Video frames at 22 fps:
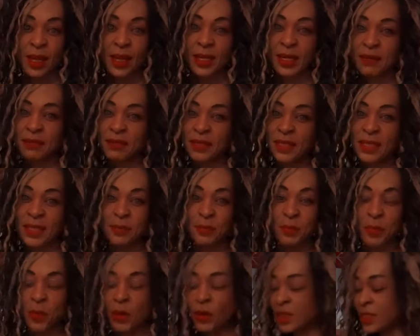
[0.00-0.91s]
And I've
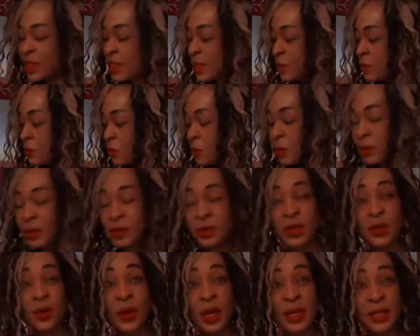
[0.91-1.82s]
just bonded. With,
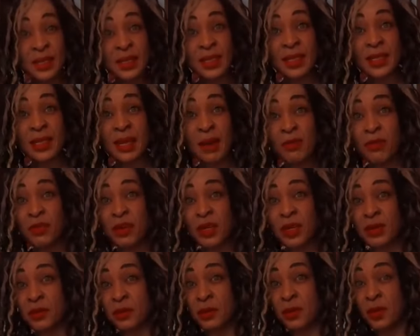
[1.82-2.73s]
you know, isn't it,
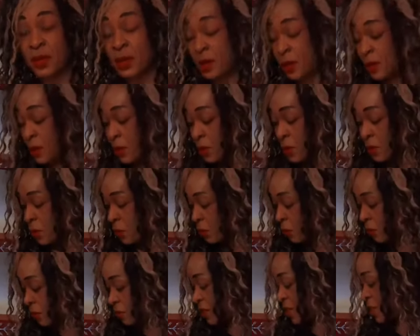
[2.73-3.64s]
Alfred?
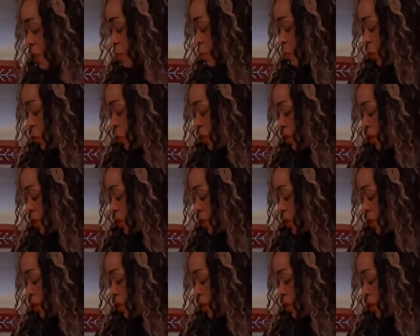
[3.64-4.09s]
Yeah. We've just